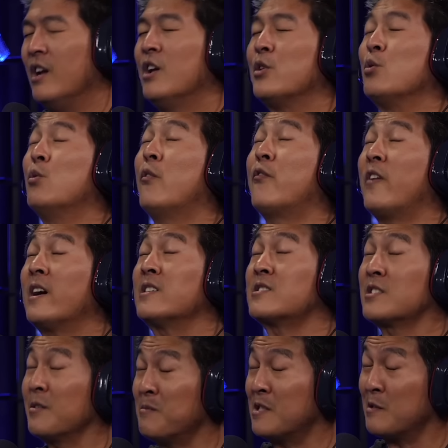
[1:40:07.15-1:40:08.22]
you will find
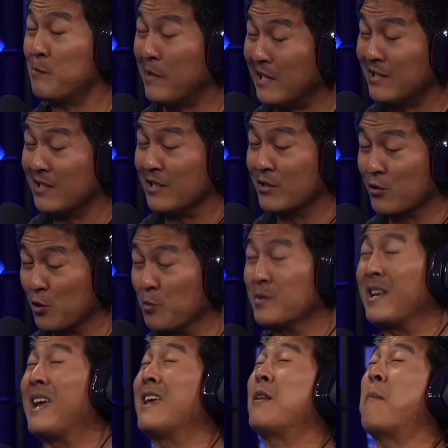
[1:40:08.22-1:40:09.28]
some species groups
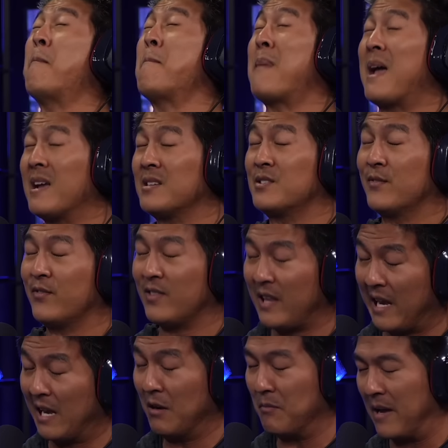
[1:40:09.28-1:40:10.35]
in massive
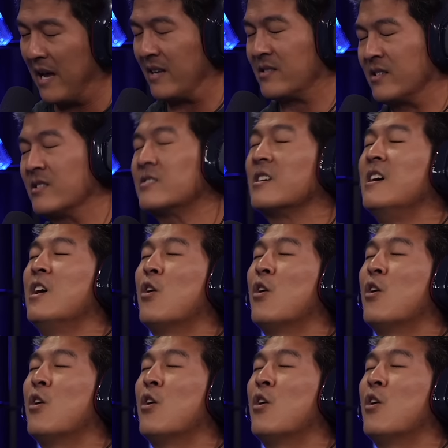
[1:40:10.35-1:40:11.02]
land masses